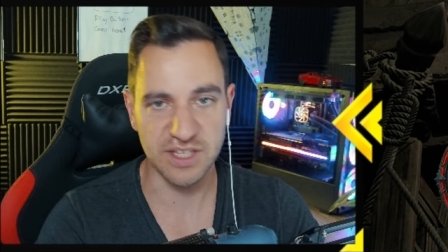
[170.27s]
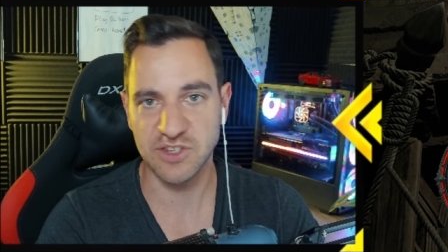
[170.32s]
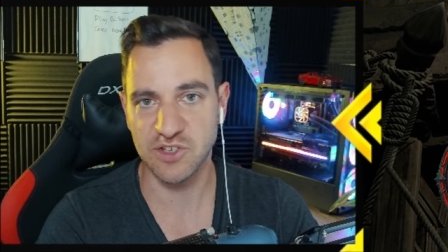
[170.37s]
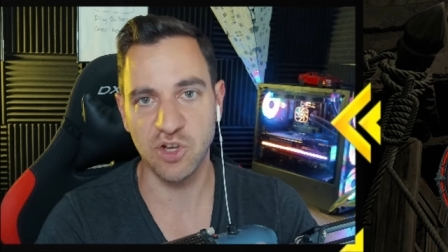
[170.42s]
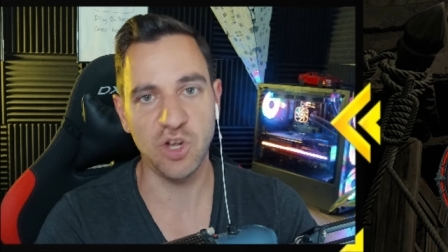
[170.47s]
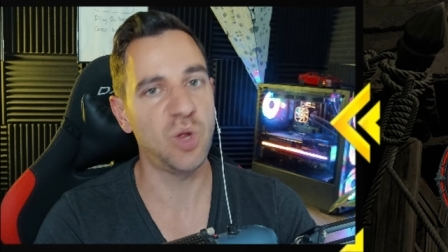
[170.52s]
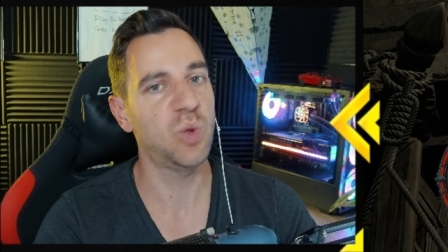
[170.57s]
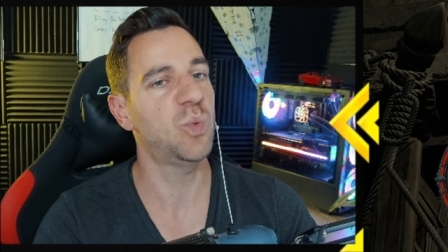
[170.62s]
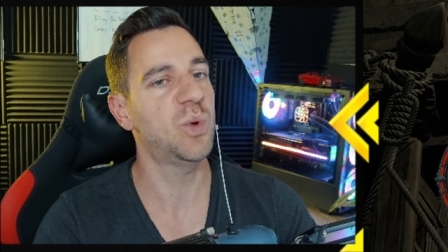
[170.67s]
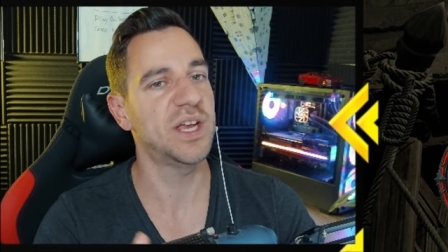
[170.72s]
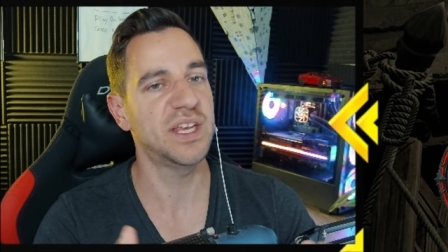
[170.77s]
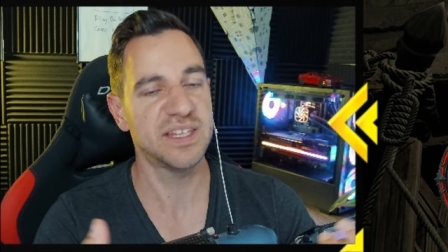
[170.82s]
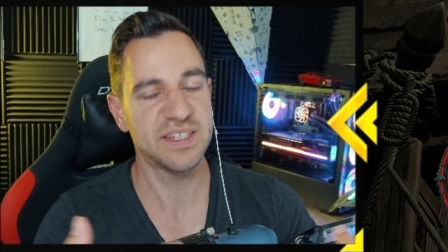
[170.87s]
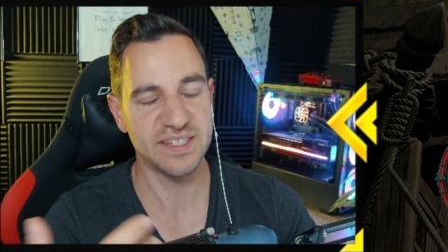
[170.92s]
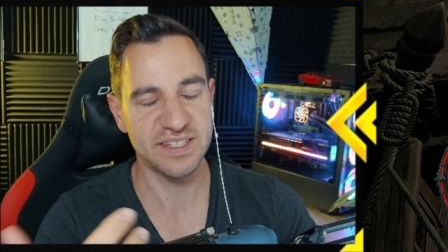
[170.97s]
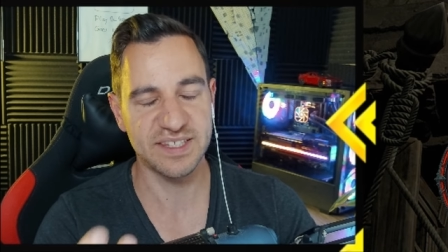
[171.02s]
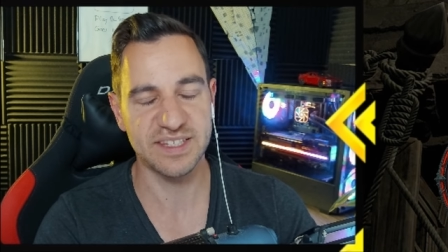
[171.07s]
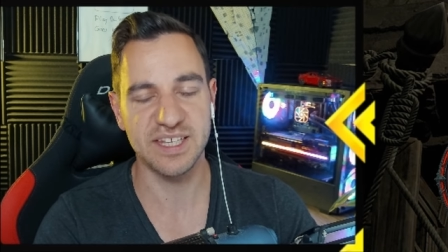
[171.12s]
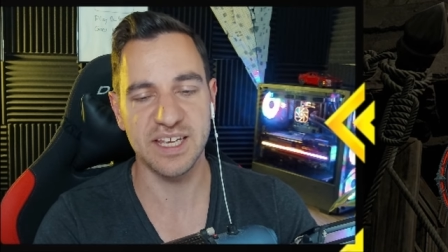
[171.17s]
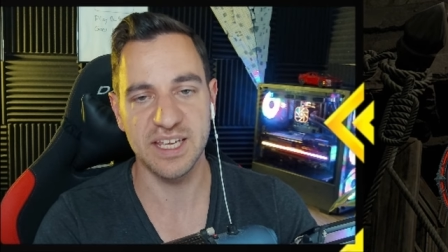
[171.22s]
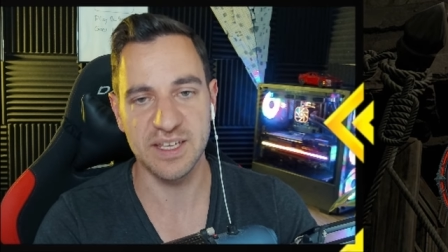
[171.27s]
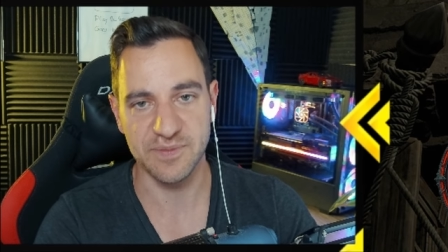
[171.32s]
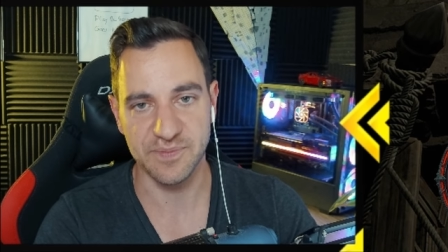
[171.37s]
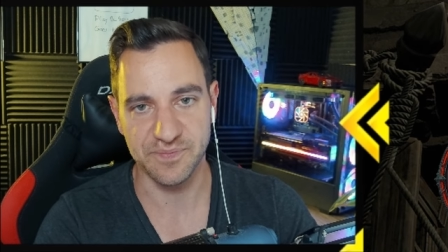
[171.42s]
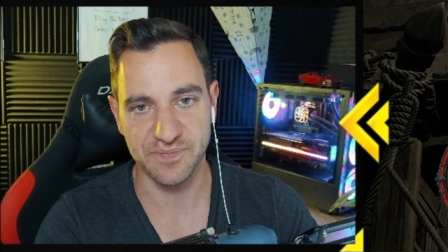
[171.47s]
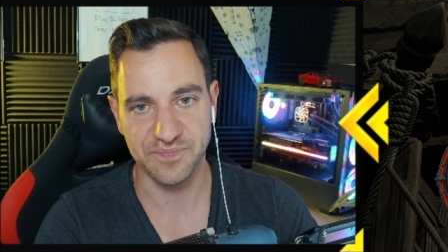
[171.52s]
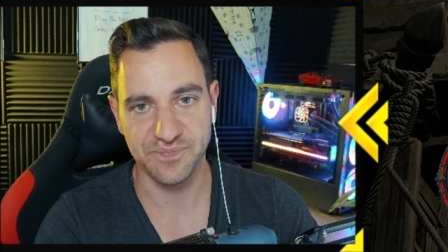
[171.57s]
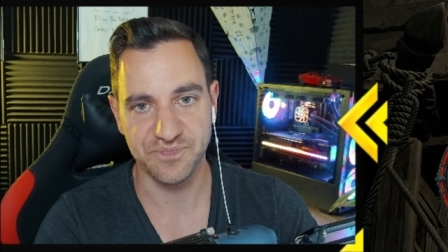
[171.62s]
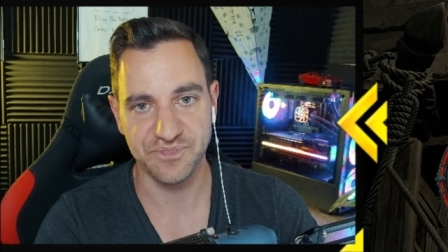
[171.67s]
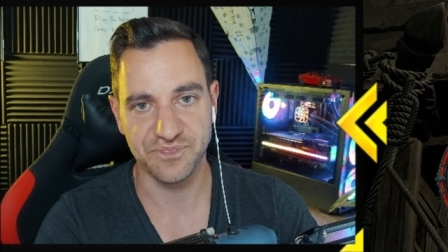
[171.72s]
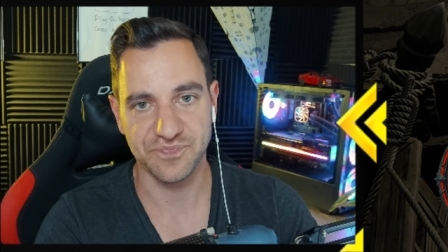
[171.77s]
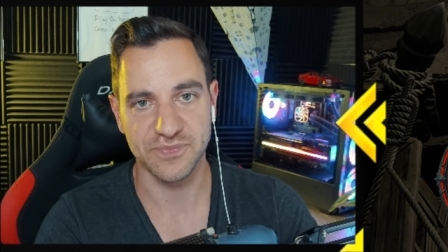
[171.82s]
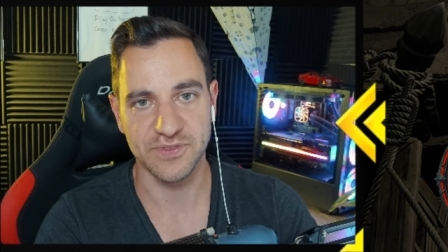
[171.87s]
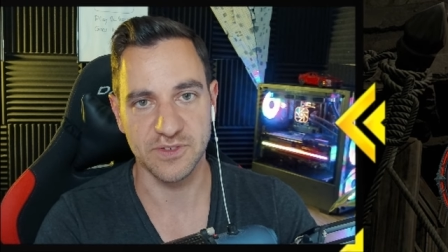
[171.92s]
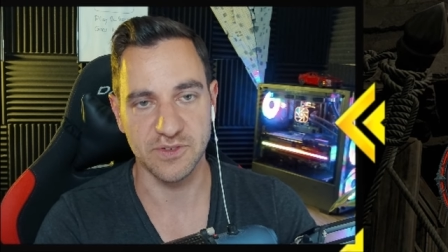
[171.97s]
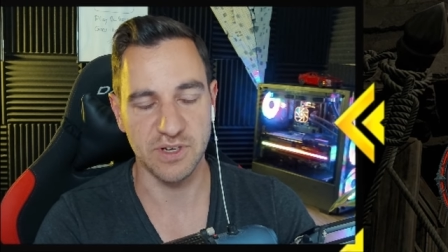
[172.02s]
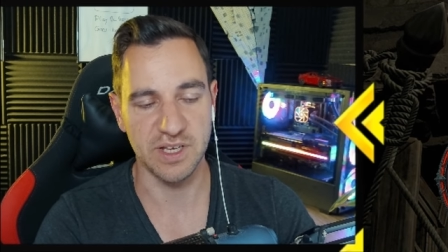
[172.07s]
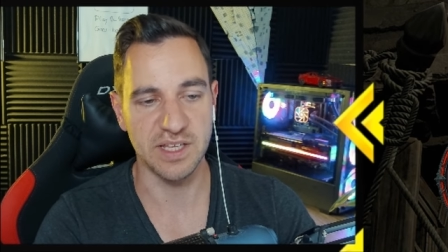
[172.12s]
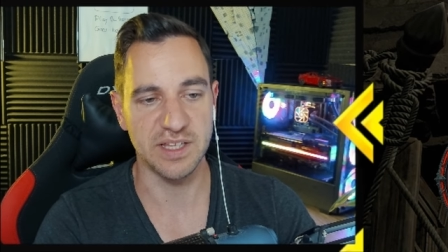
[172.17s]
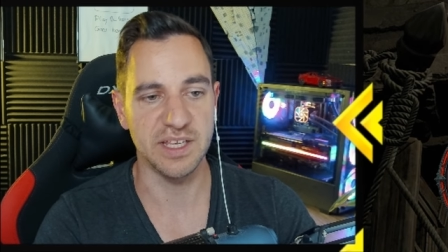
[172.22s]
It's always the same,
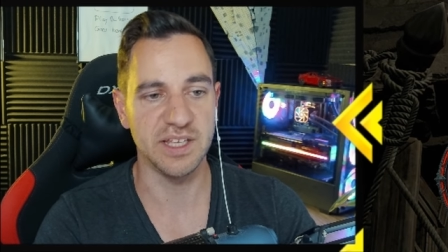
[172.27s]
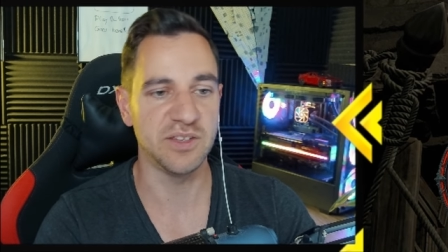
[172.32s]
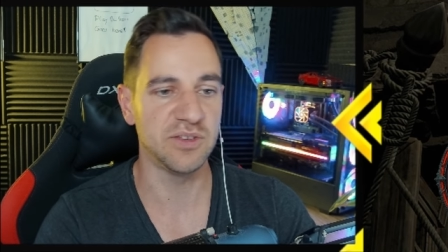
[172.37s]
right?